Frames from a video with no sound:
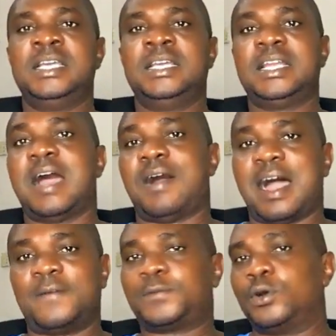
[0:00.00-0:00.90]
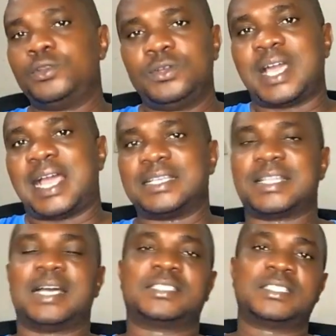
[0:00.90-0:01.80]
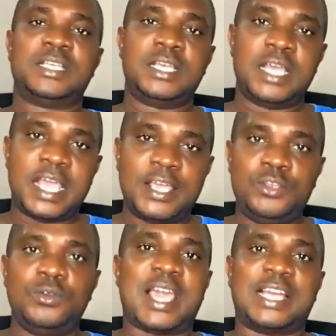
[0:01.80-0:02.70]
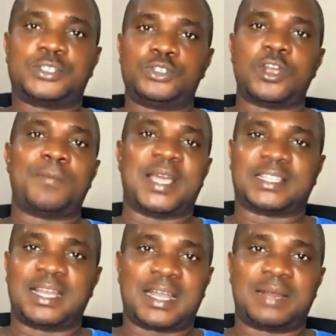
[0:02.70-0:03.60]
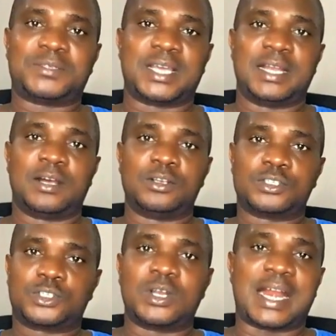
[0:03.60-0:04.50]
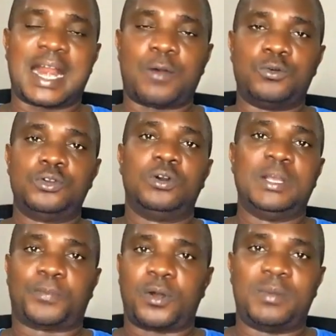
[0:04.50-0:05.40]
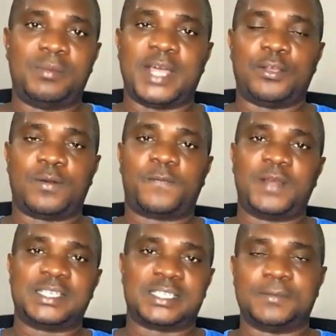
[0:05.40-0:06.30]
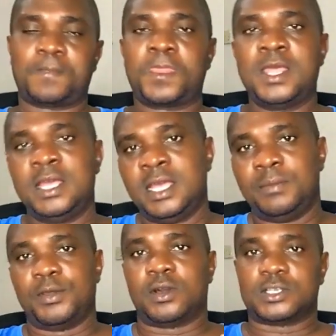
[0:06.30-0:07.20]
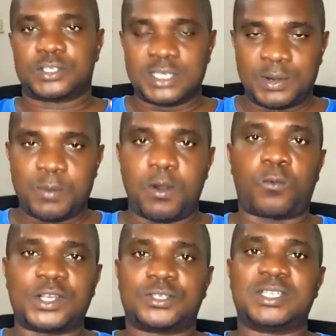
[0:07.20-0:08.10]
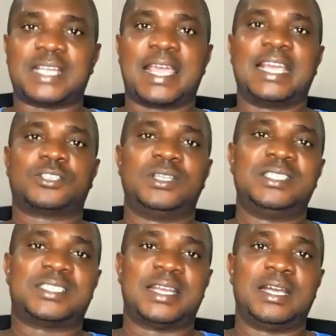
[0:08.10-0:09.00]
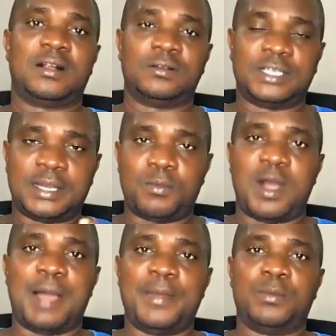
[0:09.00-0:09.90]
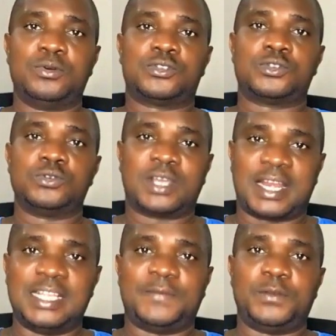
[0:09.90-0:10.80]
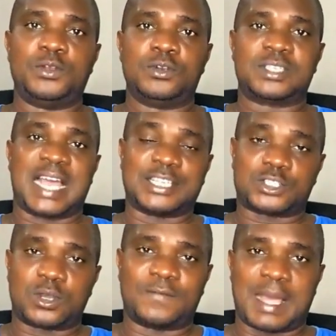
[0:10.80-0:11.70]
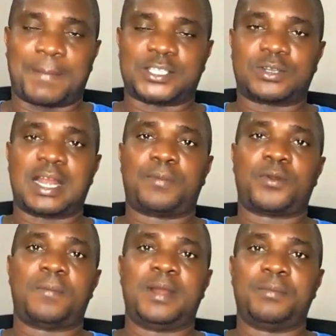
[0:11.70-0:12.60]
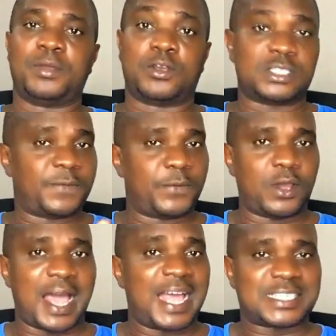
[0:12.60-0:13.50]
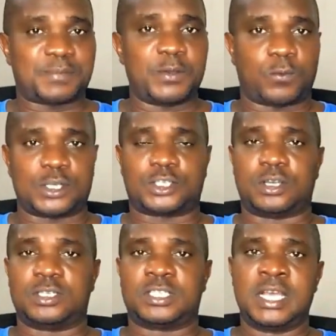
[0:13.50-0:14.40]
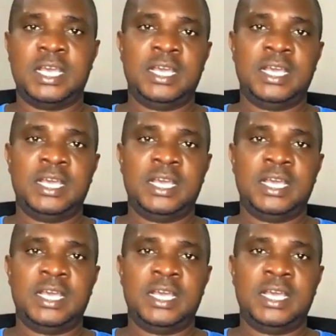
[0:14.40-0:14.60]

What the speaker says: Now, I've told you guys that you guys should join my Telegram channel so that I will know the problem that you're facing. Because the more questions I get on this channel, the more I'm able to create videos and solve that particular problem. Because if you don't ask me questions,